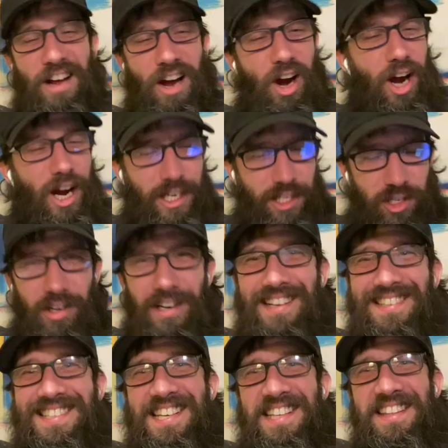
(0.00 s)
All right, so
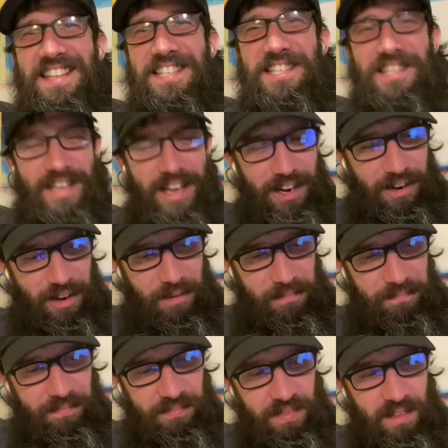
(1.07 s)
let's get this set
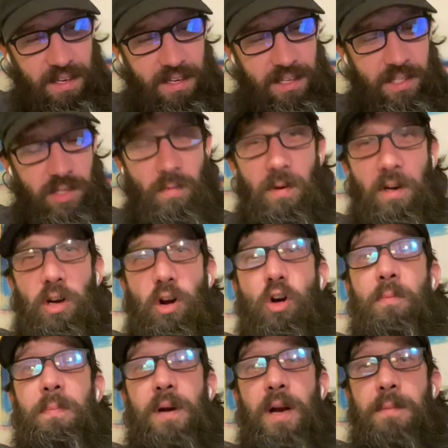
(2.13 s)
up. So we're going to
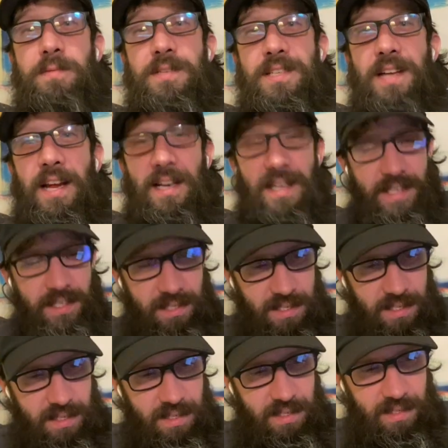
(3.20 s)
open up
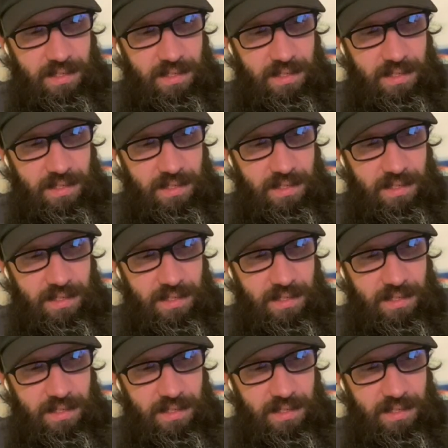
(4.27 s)
settings,